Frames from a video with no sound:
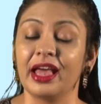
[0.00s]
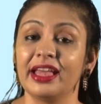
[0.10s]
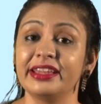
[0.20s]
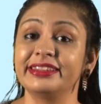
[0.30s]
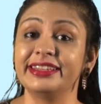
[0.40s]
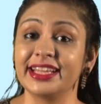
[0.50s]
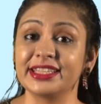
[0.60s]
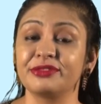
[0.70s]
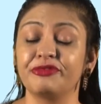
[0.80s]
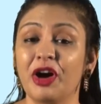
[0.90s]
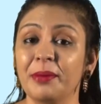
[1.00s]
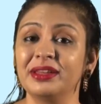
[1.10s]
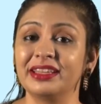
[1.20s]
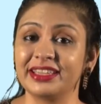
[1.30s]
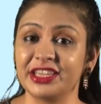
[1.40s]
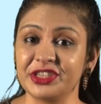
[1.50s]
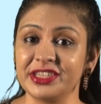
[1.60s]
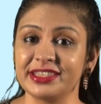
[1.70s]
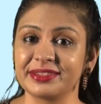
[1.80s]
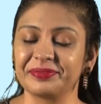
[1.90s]
In less formal
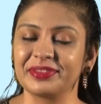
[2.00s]
occasions,